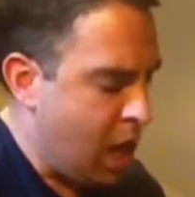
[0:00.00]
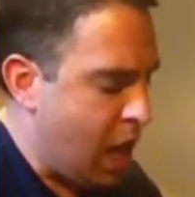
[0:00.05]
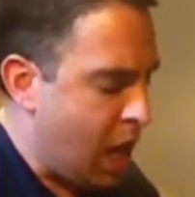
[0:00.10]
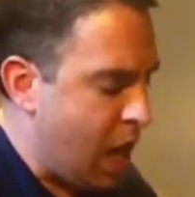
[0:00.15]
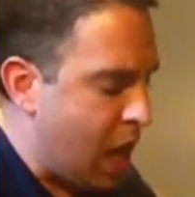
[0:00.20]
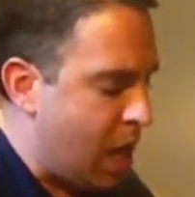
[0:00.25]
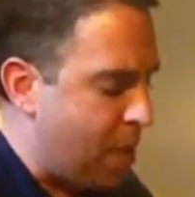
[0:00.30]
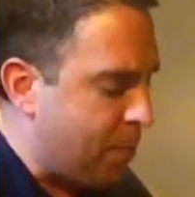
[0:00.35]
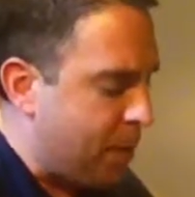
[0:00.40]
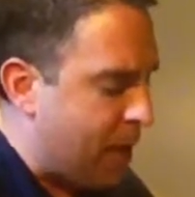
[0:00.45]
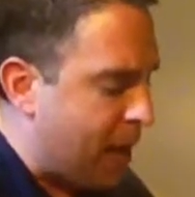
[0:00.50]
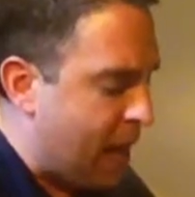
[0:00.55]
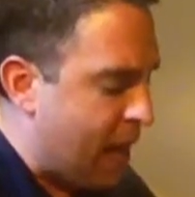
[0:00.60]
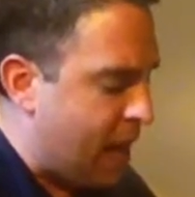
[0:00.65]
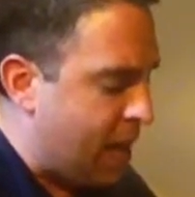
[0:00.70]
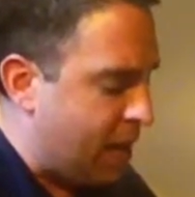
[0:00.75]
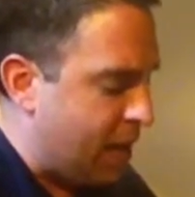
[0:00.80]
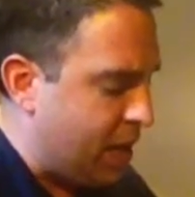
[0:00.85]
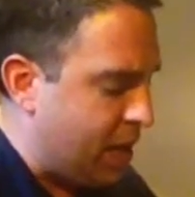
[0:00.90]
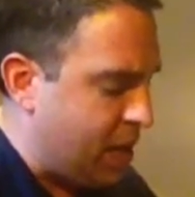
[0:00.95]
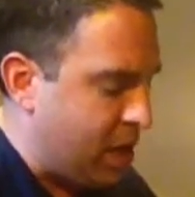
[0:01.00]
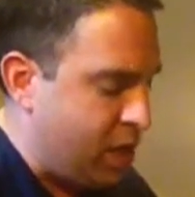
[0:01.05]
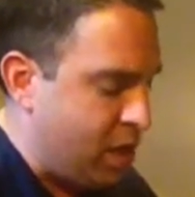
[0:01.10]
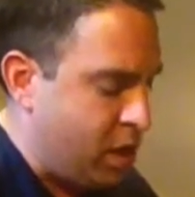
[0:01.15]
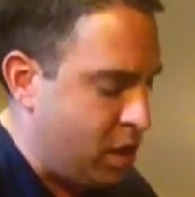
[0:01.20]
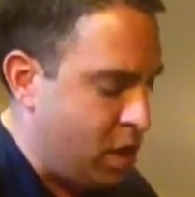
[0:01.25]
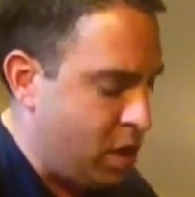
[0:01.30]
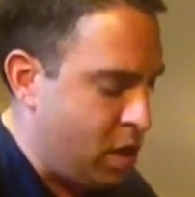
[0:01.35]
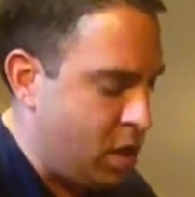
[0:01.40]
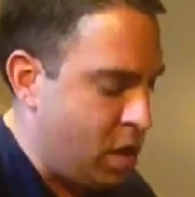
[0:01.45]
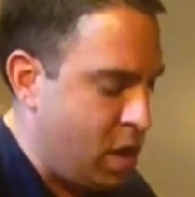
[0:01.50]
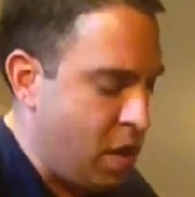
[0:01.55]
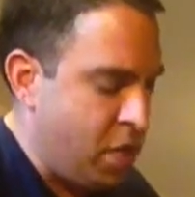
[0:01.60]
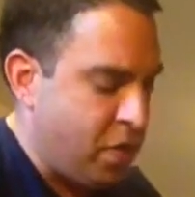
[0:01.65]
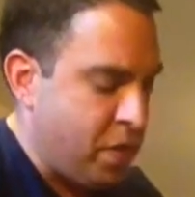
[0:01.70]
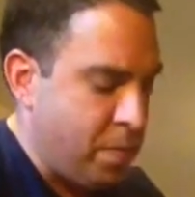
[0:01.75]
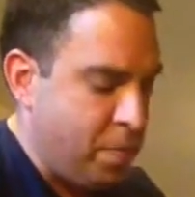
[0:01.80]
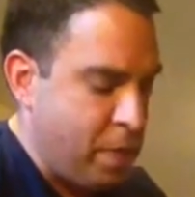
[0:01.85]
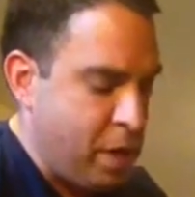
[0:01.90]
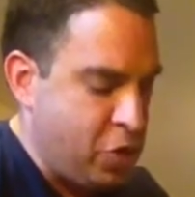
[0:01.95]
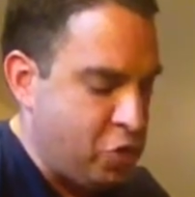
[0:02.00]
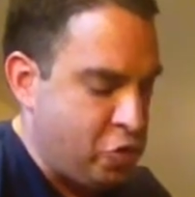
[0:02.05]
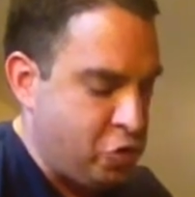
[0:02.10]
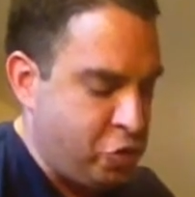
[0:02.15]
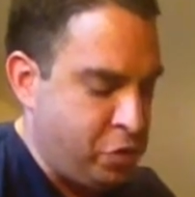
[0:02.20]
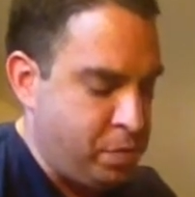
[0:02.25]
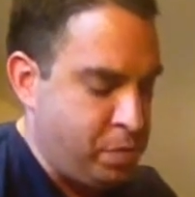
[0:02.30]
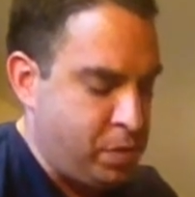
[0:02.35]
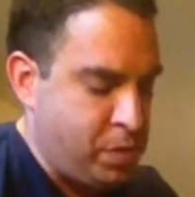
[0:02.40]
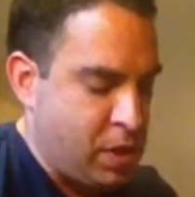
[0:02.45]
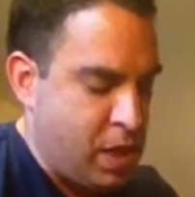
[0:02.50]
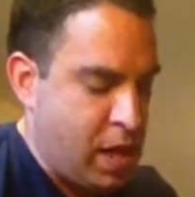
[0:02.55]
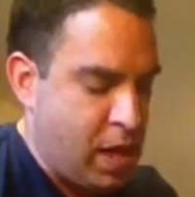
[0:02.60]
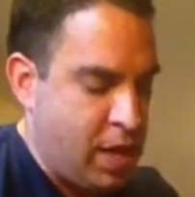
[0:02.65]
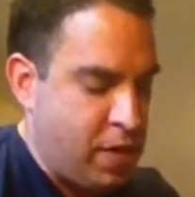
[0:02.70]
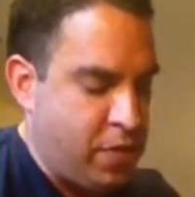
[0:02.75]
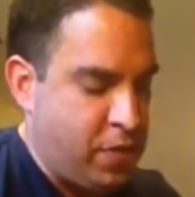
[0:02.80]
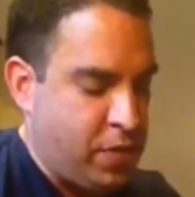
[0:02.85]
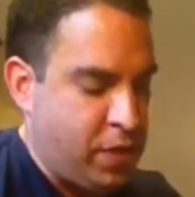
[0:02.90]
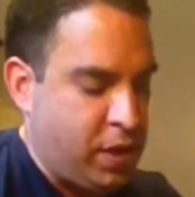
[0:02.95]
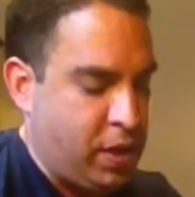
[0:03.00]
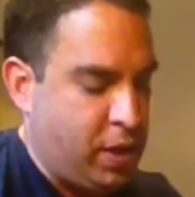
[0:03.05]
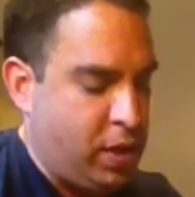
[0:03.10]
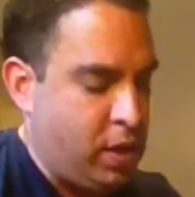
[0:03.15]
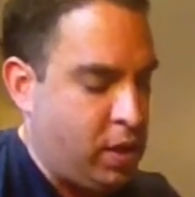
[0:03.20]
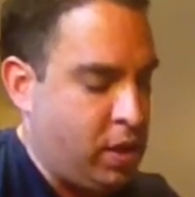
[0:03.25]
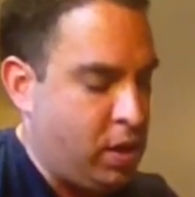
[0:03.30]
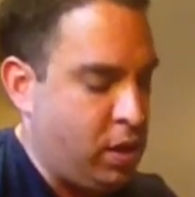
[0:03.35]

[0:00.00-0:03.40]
I'm going to add in the mushrooms and the